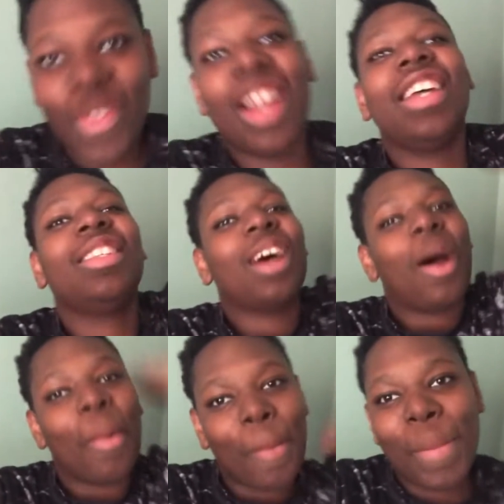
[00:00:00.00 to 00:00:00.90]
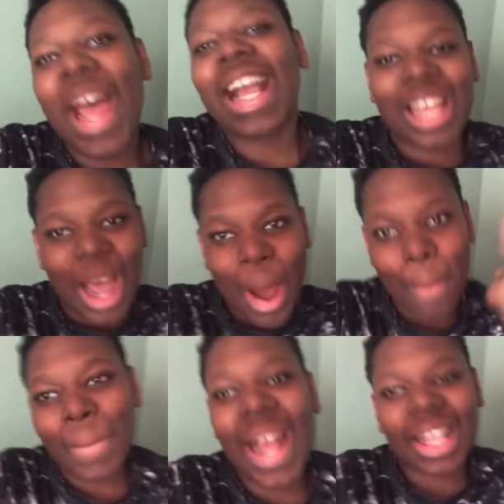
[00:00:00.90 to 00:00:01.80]
fans, I'm back,
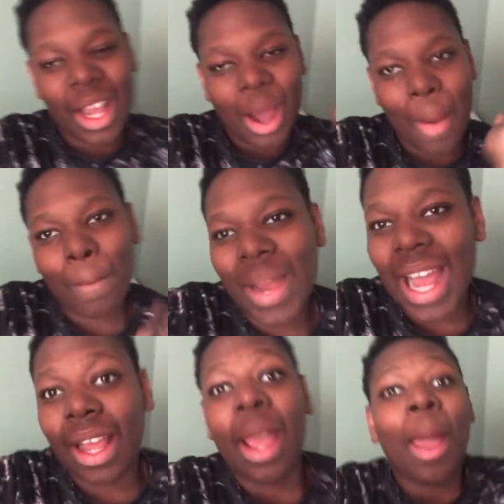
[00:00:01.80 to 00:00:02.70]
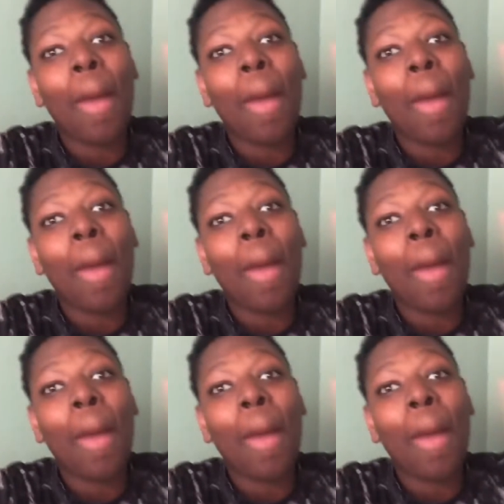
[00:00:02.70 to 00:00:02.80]
I'm back, I'm back.